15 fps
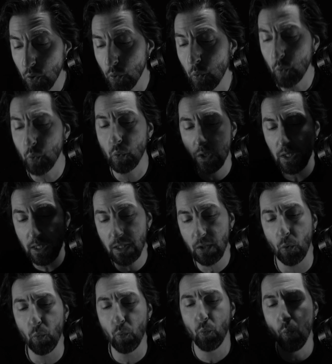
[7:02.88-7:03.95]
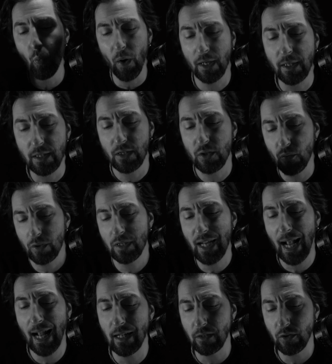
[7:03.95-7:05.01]
do so want to
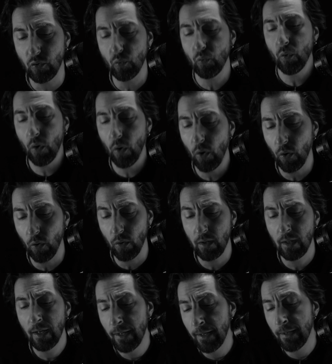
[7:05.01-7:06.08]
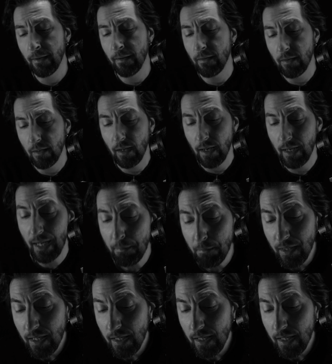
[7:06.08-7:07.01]
tell you all. Let me